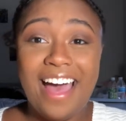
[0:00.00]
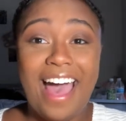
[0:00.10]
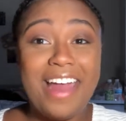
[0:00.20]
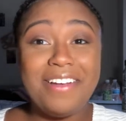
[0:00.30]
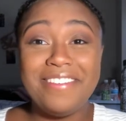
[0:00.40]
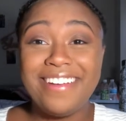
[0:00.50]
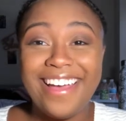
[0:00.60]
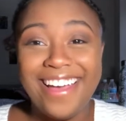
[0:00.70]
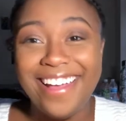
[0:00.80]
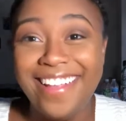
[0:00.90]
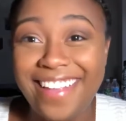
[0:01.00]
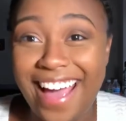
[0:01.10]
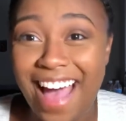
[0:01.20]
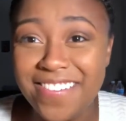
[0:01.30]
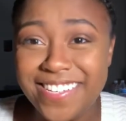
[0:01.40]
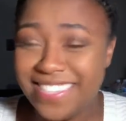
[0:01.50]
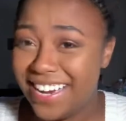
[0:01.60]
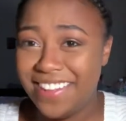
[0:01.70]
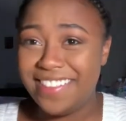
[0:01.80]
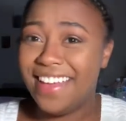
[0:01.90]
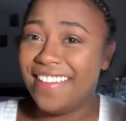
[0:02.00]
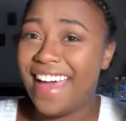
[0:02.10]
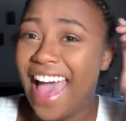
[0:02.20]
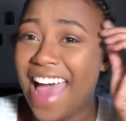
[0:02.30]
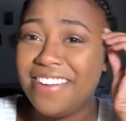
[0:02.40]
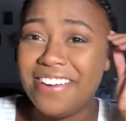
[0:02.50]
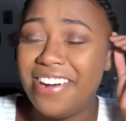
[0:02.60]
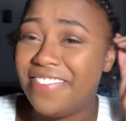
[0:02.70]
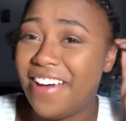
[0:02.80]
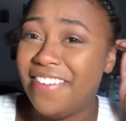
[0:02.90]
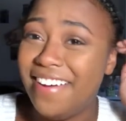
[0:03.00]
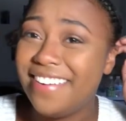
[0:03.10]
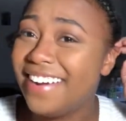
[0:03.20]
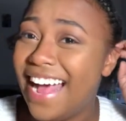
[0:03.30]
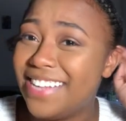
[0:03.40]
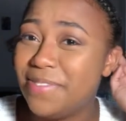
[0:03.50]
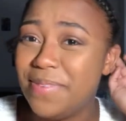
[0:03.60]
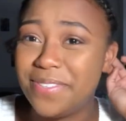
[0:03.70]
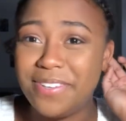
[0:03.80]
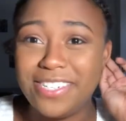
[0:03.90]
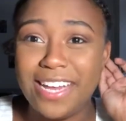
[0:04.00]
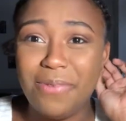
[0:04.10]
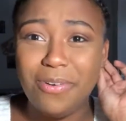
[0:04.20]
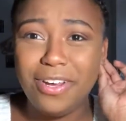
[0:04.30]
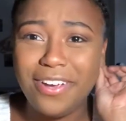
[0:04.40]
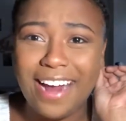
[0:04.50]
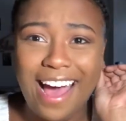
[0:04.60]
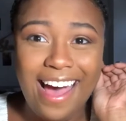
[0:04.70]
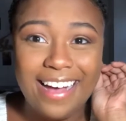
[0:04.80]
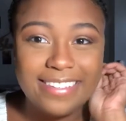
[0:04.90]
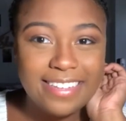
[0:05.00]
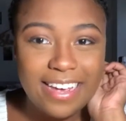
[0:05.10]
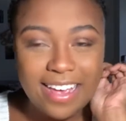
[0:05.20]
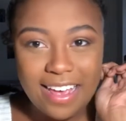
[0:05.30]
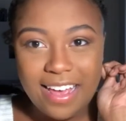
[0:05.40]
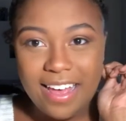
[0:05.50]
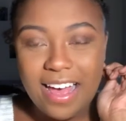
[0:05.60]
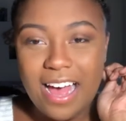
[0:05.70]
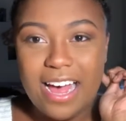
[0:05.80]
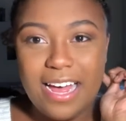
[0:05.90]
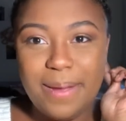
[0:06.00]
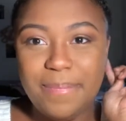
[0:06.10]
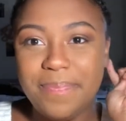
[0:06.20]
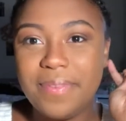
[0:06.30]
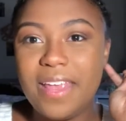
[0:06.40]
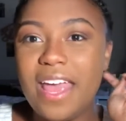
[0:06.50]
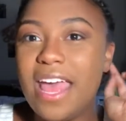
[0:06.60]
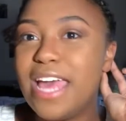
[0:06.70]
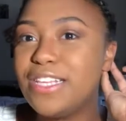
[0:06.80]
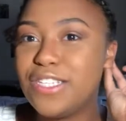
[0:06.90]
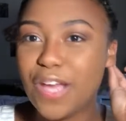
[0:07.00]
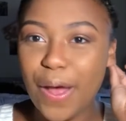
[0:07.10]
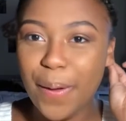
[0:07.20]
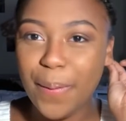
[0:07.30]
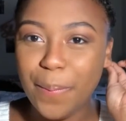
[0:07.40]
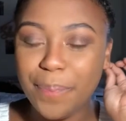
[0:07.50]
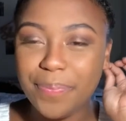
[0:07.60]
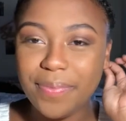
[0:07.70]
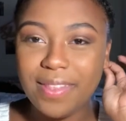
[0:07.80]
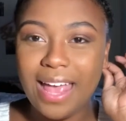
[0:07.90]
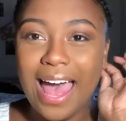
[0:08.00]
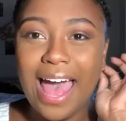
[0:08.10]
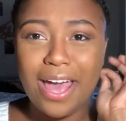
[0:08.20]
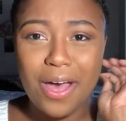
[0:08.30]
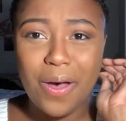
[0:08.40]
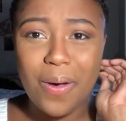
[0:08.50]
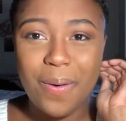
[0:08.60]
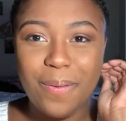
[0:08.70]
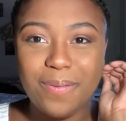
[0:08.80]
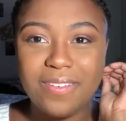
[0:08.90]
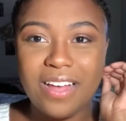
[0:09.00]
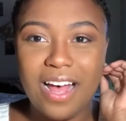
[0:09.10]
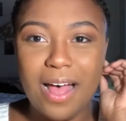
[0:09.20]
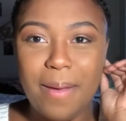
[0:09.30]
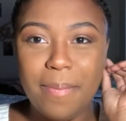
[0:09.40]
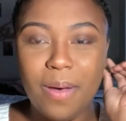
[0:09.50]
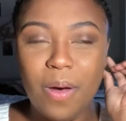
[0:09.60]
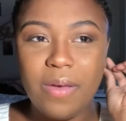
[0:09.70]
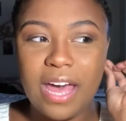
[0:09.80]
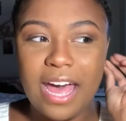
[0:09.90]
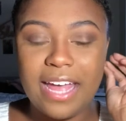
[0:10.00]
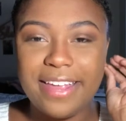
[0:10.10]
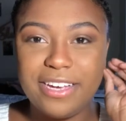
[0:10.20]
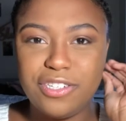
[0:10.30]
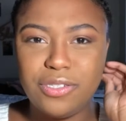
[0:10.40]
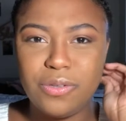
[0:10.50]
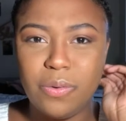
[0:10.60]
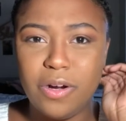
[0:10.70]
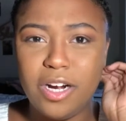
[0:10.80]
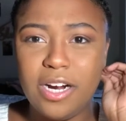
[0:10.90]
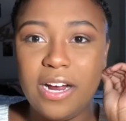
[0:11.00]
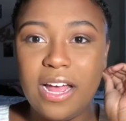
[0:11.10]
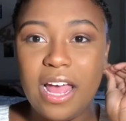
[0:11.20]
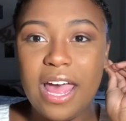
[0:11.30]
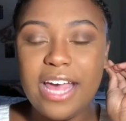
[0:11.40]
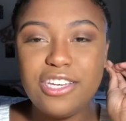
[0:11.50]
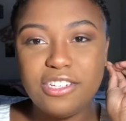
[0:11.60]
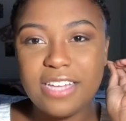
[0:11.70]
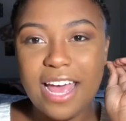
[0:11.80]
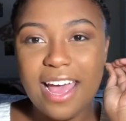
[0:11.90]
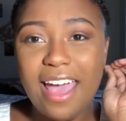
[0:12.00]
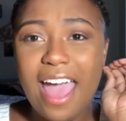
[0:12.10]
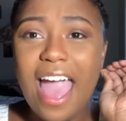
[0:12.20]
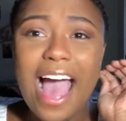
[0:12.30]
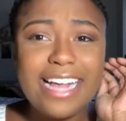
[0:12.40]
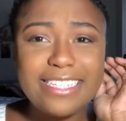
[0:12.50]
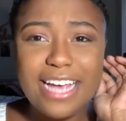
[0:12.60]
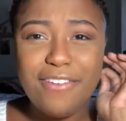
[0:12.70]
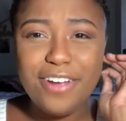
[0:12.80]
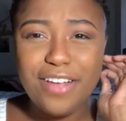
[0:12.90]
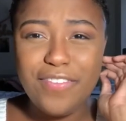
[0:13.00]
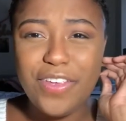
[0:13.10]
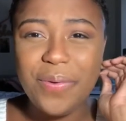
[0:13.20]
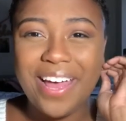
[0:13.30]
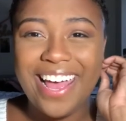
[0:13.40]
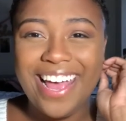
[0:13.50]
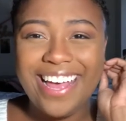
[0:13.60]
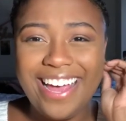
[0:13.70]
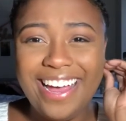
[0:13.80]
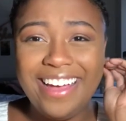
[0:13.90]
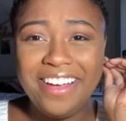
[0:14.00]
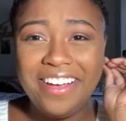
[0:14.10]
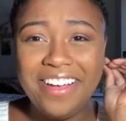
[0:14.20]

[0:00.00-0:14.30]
I don't know. Like, I'm just sitting here thinking like, I don't know if I want her to ask me first a question. Like, what are you going to ask? And so I go, okay, like, sure. And she's like, has he ever given you a hickey?